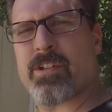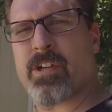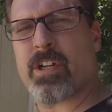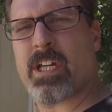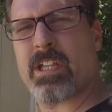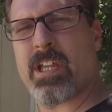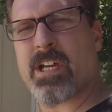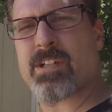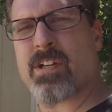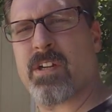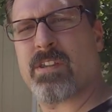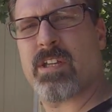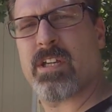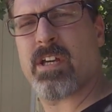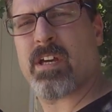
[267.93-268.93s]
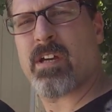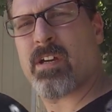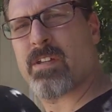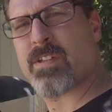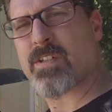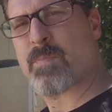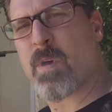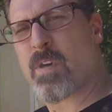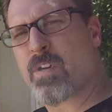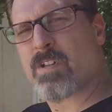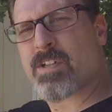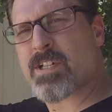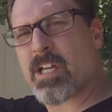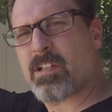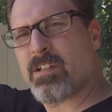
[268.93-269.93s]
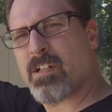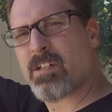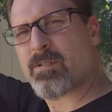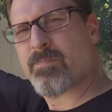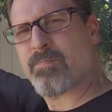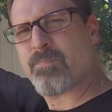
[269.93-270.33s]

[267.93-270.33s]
turkey legs on the uh, on the smoker. Let's take a look.